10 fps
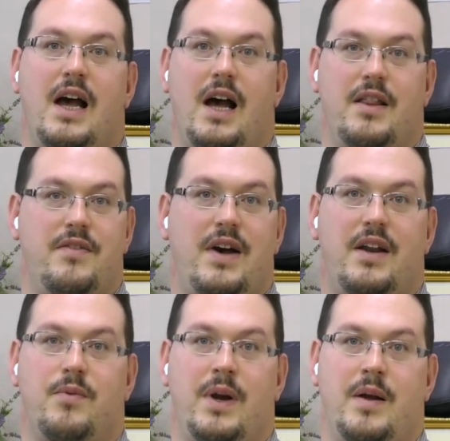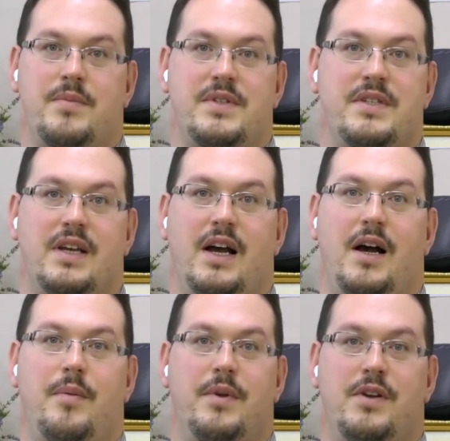Uh, they've added ramps
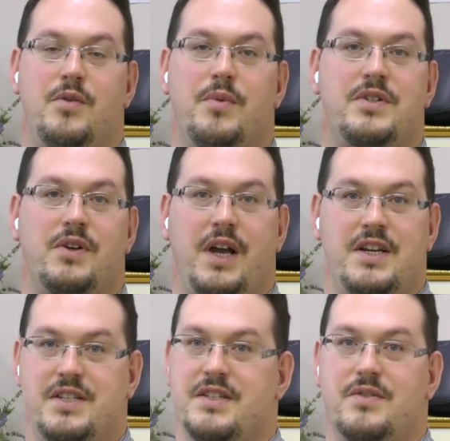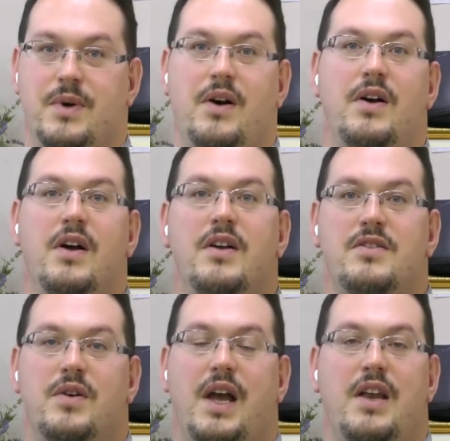um, in numerous locations as well.
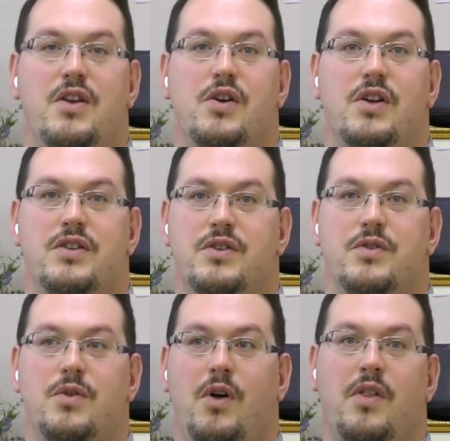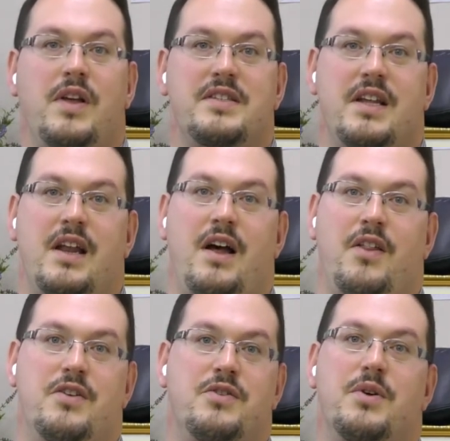So again, you can do all the things that
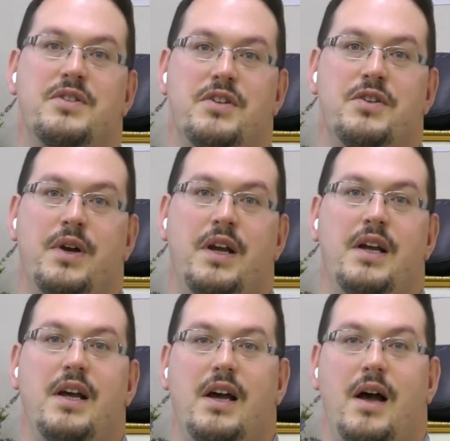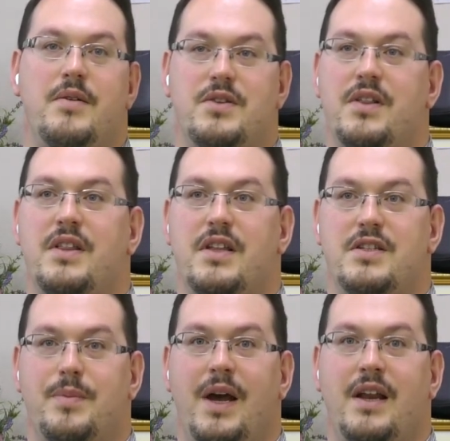other tourists are doing. Uh, so I think that
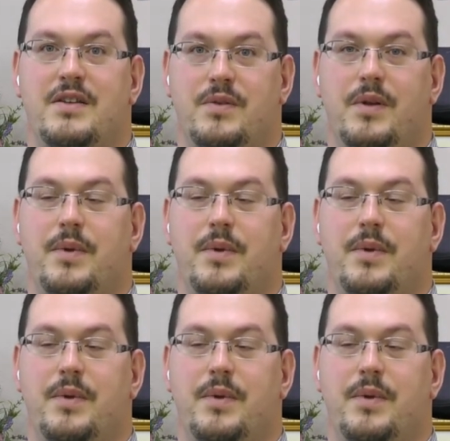Japan has really